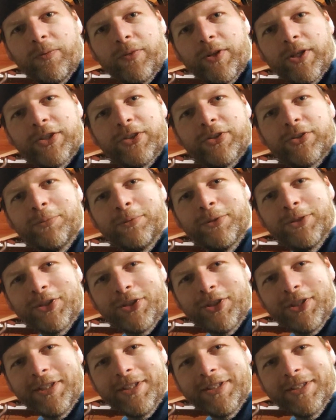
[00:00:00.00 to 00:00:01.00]
this
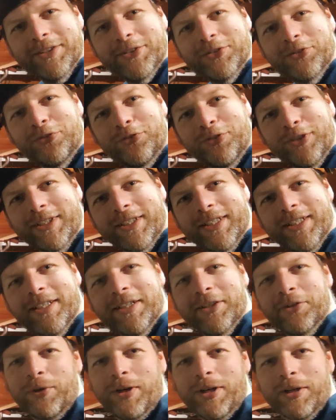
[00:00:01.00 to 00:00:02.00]
machine is freaking
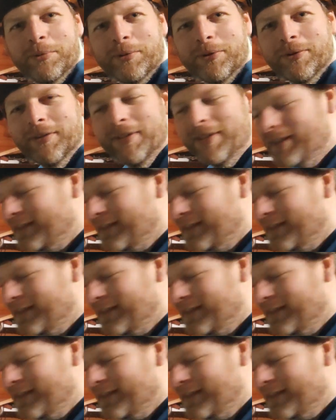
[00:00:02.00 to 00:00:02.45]
incredible.